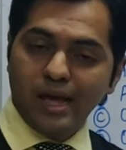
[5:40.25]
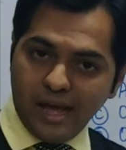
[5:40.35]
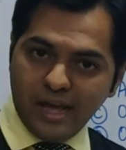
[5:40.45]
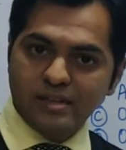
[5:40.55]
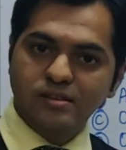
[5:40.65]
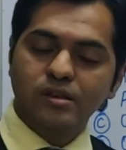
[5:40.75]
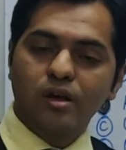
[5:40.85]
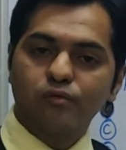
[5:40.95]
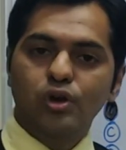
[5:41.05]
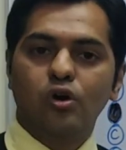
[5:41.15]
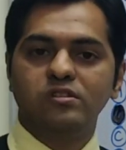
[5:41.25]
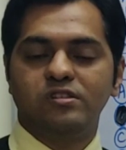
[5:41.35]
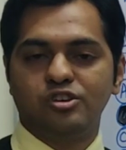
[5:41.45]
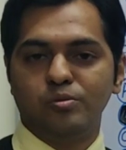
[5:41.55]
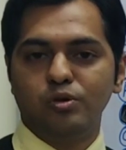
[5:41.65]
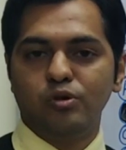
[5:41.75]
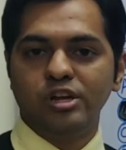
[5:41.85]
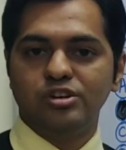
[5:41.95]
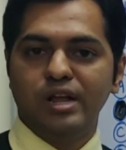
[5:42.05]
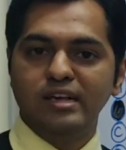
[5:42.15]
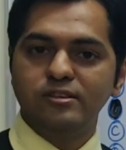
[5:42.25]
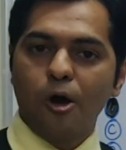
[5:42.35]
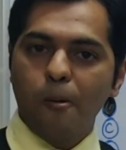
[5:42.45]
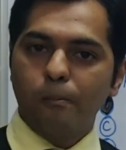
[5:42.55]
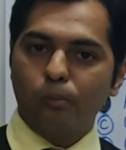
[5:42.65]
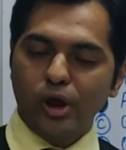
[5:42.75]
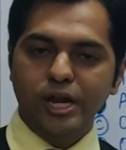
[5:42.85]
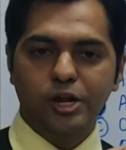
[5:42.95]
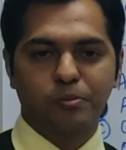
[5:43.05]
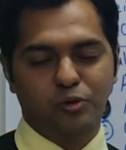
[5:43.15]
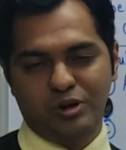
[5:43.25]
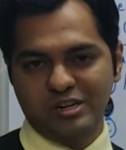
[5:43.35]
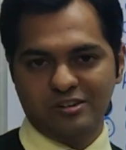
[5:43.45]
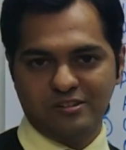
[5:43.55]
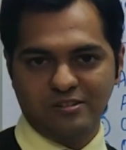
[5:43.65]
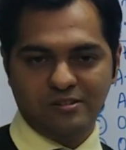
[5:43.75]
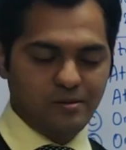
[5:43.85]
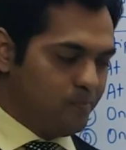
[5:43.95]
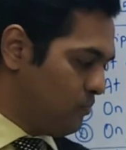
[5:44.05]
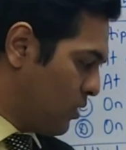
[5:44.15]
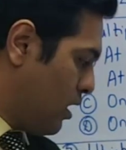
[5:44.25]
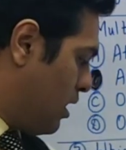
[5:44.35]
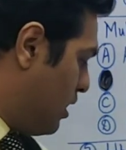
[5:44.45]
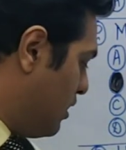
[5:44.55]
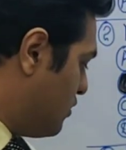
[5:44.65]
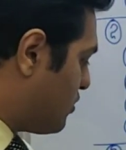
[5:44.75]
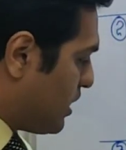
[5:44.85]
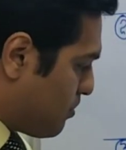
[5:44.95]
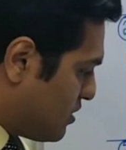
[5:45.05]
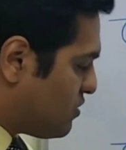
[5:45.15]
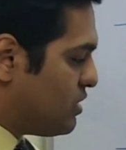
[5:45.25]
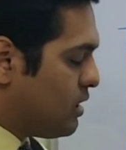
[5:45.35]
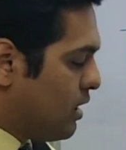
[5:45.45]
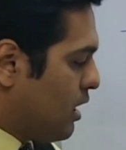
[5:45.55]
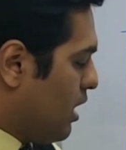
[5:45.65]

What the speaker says: Hence, we call such a mutation as point mutations. Statement C,